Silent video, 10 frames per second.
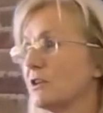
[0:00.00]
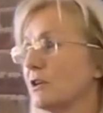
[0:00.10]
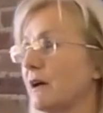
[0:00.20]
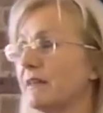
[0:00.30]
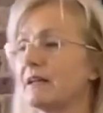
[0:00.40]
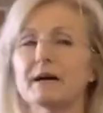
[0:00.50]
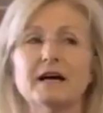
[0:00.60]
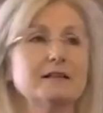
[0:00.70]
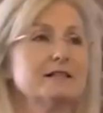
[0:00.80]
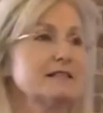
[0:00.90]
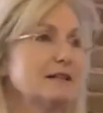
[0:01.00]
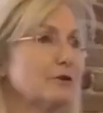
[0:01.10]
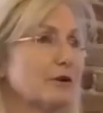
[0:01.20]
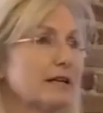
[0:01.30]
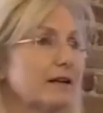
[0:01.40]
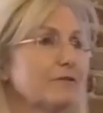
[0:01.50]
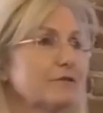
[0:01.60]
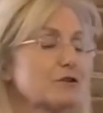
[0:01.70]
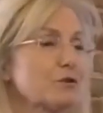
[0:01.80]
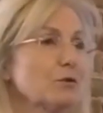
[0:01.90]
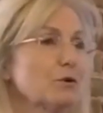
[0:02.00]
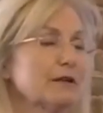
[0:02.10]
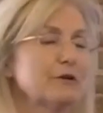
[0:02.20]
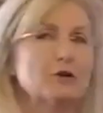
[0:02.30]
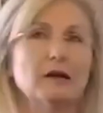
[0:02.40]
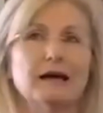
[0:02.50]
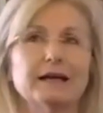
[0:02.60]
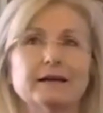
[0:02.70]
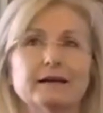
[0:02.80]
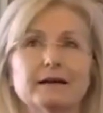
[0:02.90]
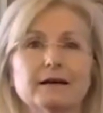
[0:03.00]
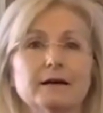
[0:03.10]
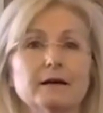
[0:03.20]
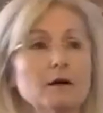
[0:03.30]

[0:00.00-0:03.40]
You know, I think about sending your kid off to school and you're like, uh,